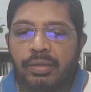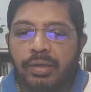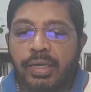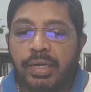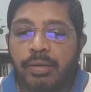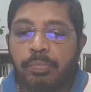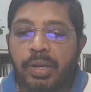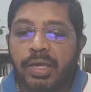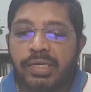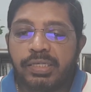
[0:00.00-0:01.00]
Ricoeur
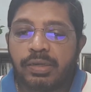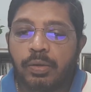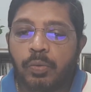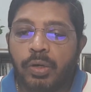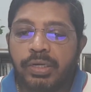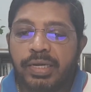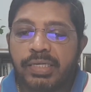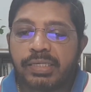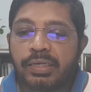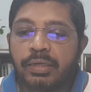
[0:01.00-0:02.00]
applies what he
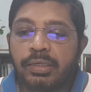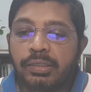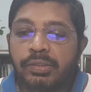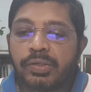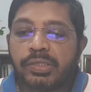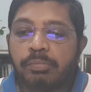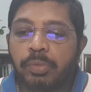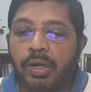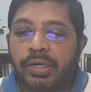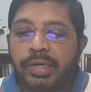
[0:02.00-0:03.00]
has learned through
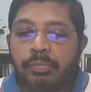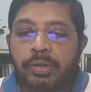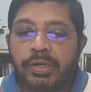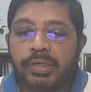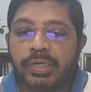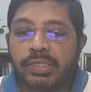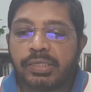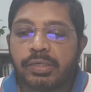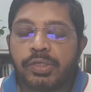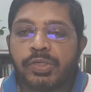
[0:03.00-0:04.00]
symbolic hermeneutics
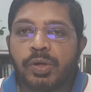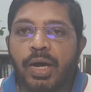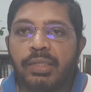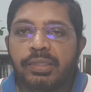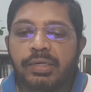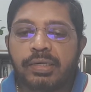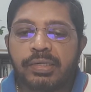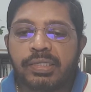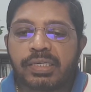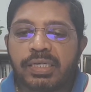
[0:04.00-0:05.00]
to other
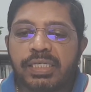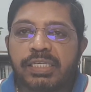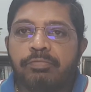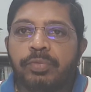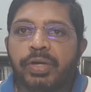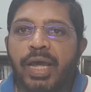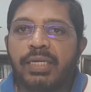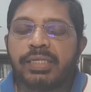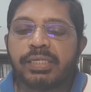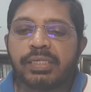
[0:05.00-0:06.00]
discursive
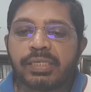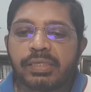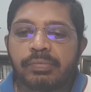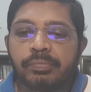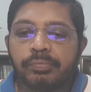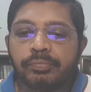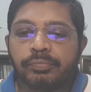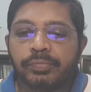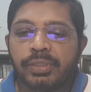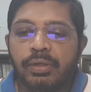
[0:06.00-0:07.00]
modalities,
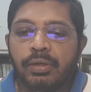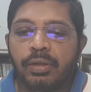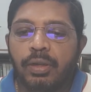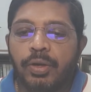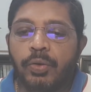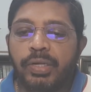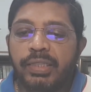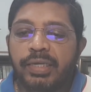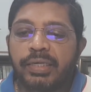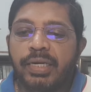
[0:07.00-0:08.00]
noting
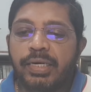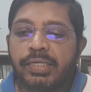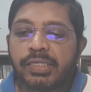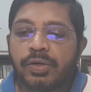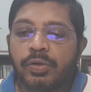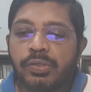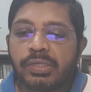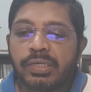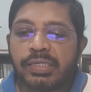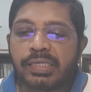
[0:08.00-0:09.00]
that any discourse
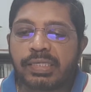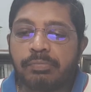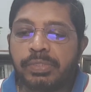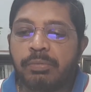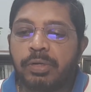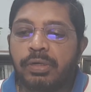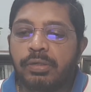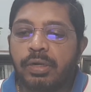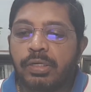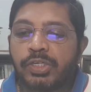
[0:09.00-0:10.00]
is susceptible
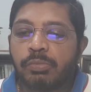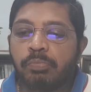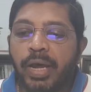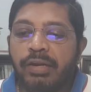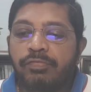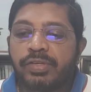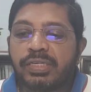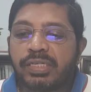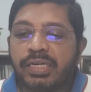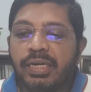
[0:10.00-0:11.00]
to
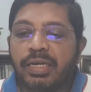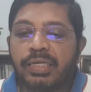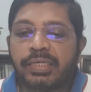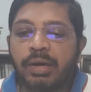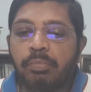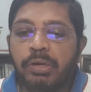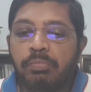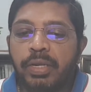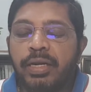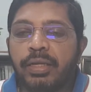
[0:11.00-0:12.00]
manifesting a double
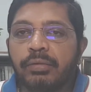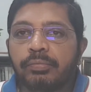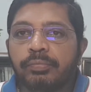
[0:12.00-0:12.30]
meaning